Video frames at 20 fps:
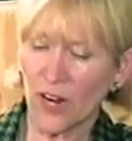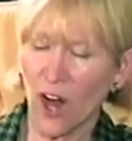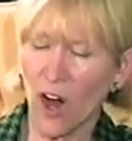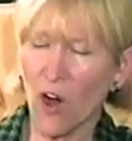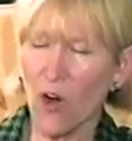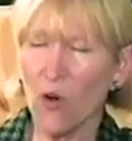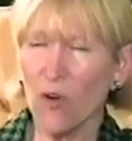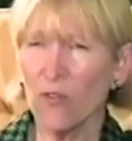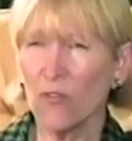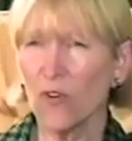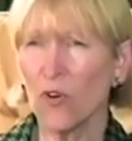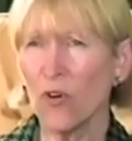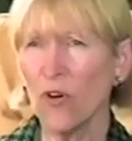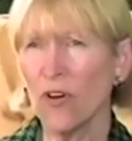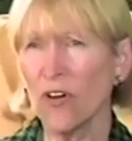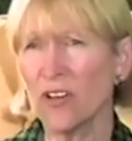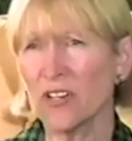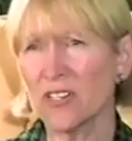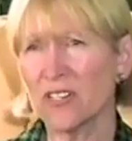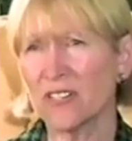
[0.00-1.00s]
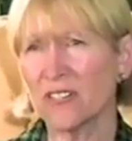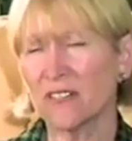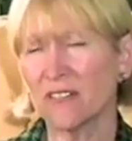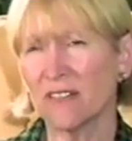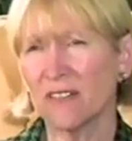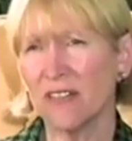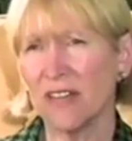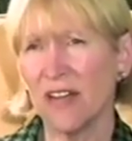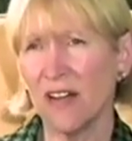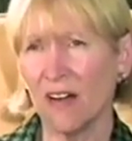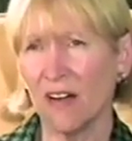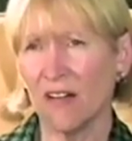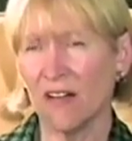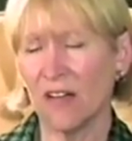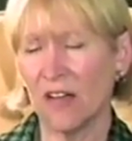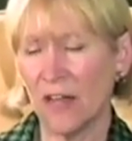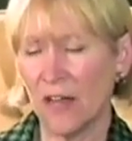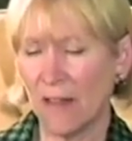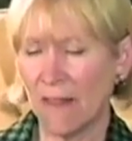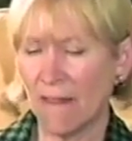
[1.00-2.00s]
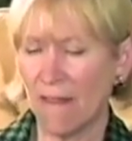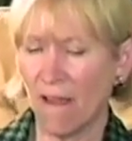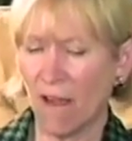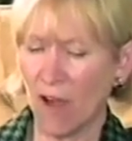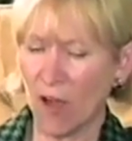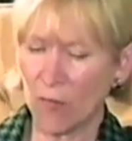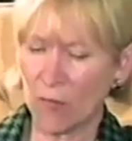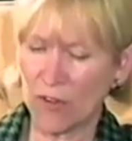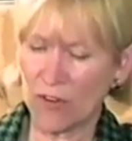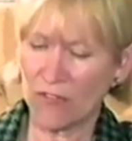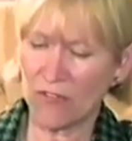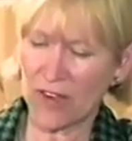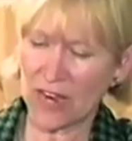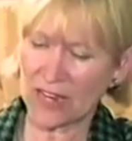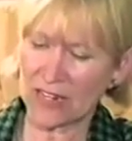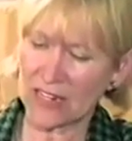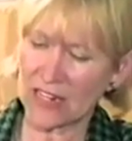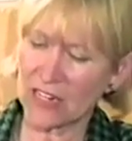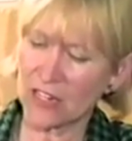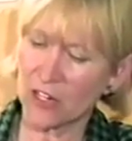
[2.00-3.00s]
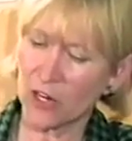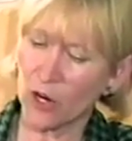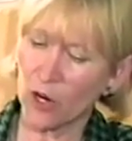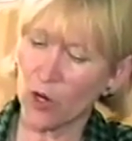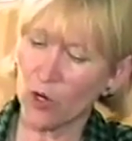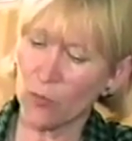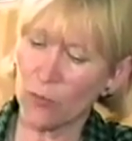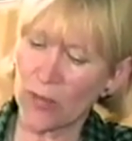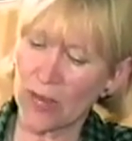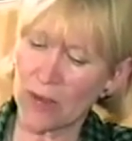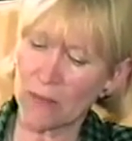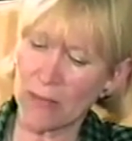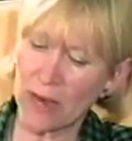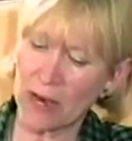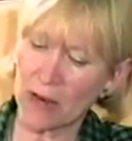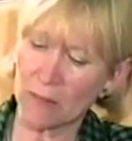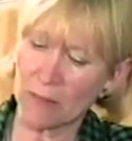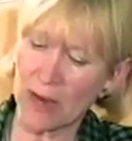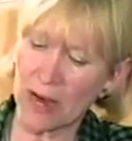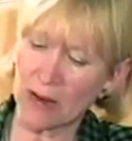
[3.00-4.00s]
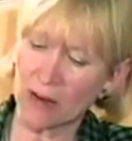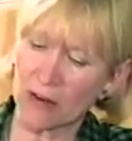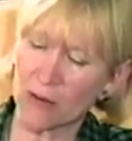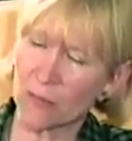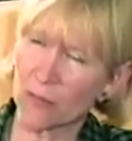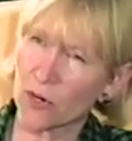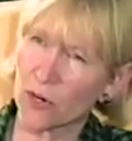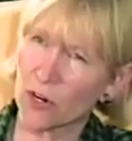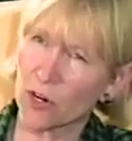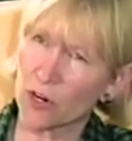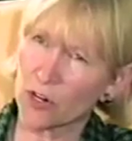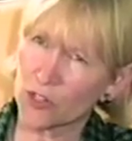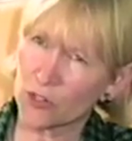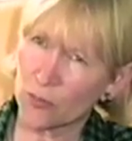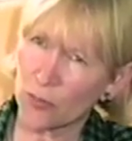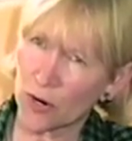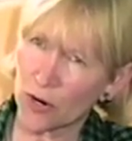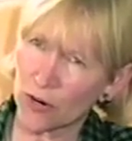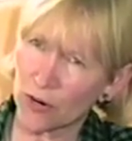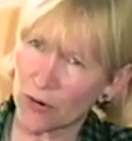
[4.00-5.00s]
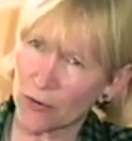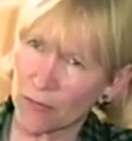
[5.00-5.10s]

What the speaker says: Oh, of course, yeah. In fact, he told me about Malcolm Kerr's murder.